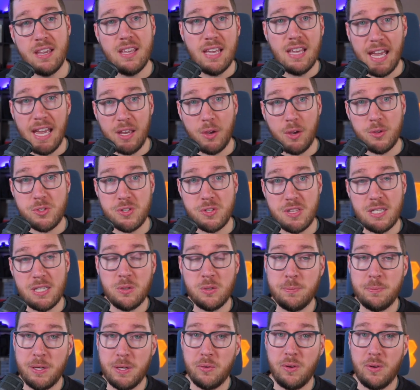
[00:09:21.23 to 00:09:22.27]
I also think it
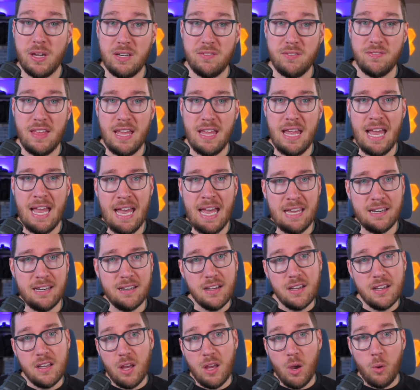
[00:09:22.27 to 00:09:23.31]
would be great if they had
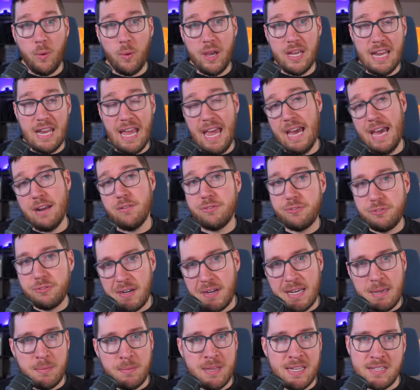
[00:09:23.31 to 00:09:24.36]
a way to add
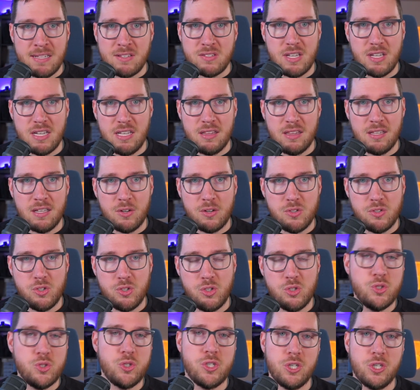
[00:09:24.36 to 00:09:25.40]
framings in there so
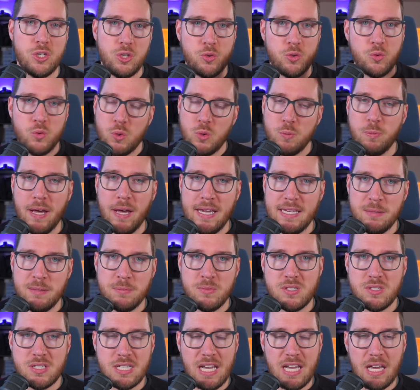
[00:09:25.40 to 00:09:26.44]
you could group
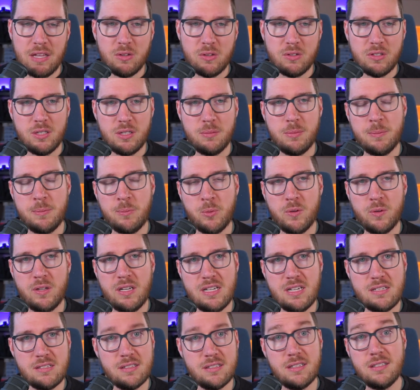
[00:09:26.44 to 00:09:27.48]
items together a little bit more
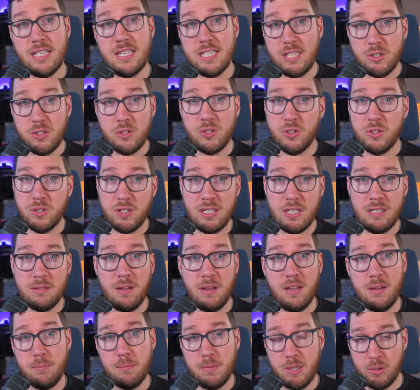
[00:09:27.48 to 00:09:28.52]
easily, like you could in
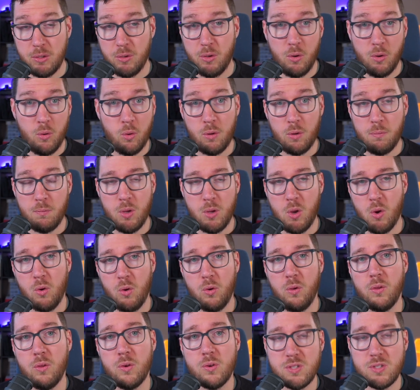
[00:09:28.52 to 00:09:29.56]
Miro or
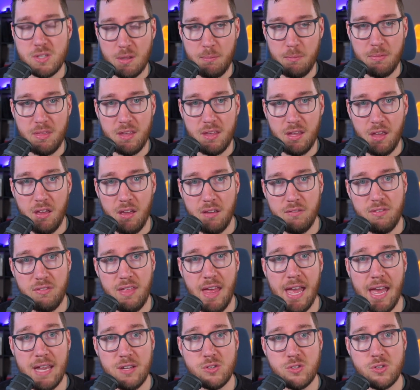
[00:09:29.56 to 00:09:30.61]
Mural or something of
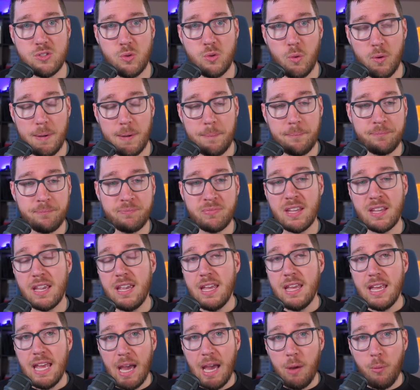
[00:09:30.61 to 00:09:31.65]
that sort.
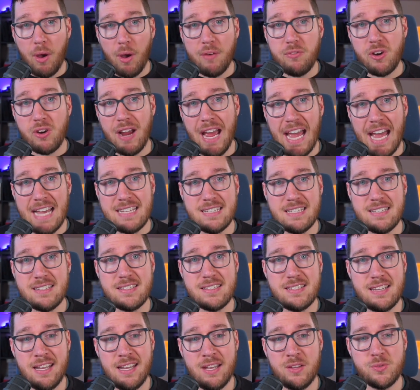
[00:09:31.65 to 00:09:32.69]
However, as it
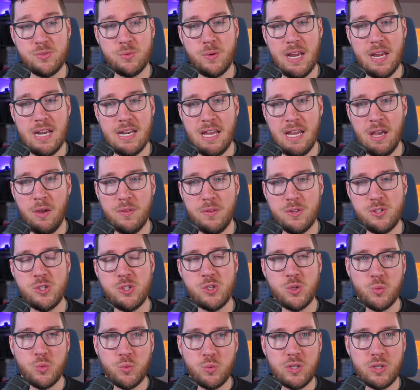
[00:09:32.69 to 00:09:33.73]
stands right now, this is
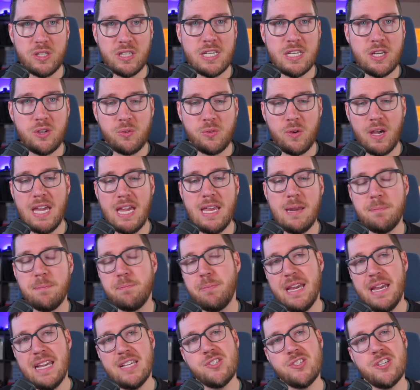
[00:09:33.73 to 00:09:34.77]
a really great
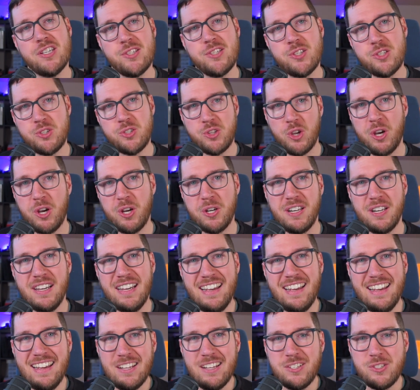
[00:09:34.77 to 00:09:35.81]
basic start
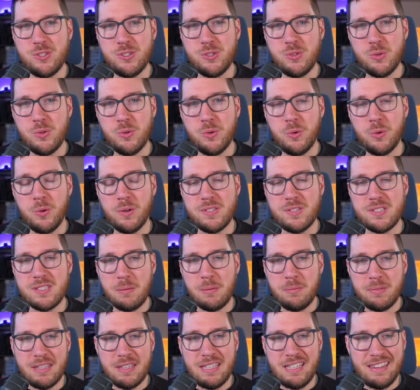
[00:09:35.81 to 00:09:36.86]
to
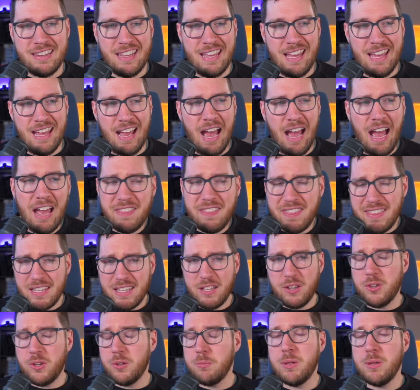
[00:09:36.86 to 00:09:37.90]
something that I
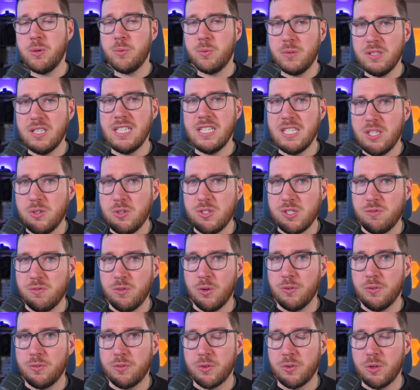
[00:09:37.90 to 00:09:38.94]
think could be really
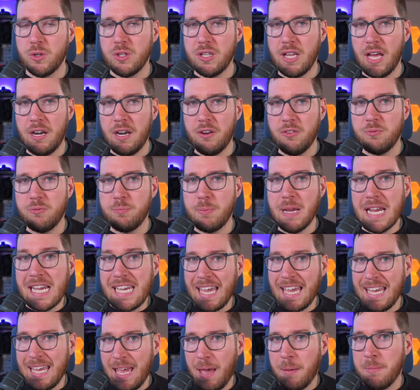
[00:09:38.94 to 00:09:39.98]
useful for a lot of P
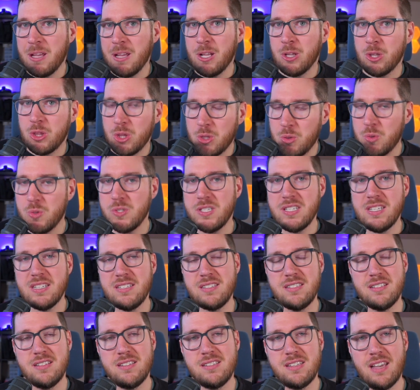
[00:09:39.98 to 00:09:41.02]
K M
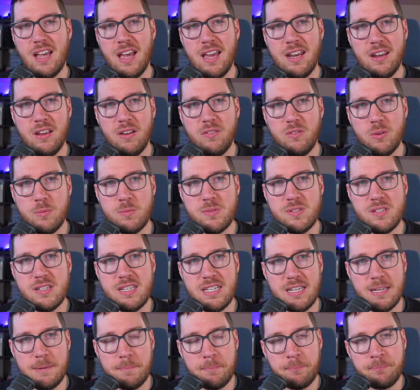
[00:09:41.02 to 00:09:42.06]
enthusiasts inside of
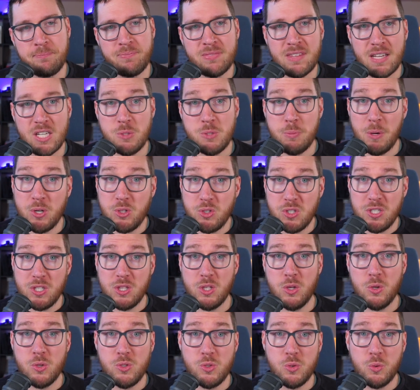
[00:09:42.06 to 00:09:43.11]
Obsidian, especially
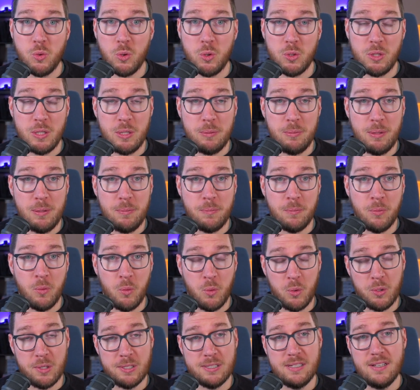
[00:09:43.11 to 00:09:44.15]
those who are a little bit
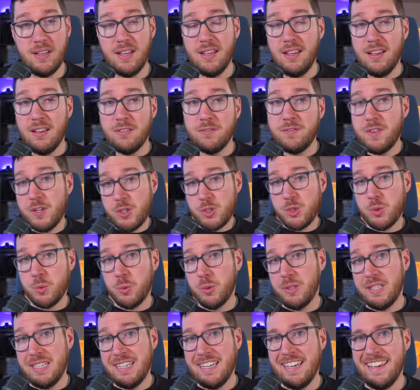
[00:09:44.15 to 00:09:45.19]
more
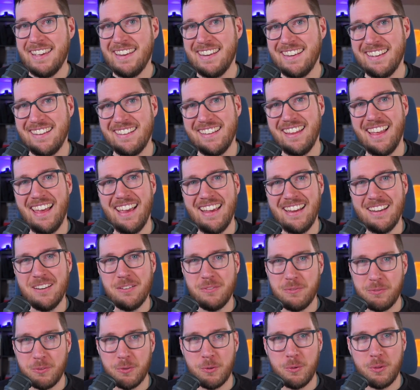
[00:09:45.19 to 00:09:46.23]
visually inclined
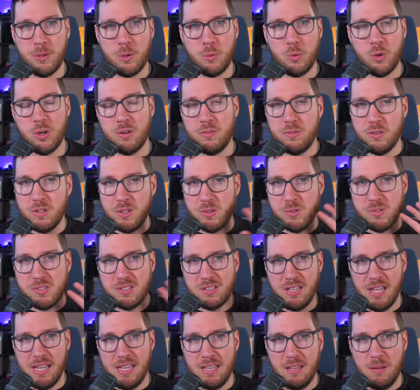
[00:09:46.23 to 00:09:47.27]
for their workflows
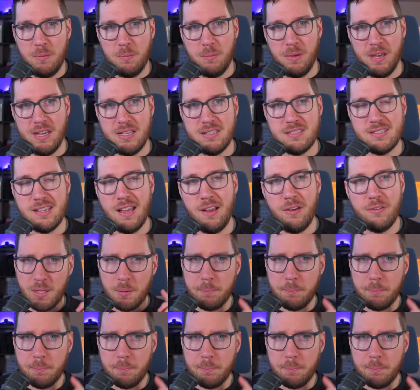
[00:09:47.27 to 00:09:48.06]
like myself.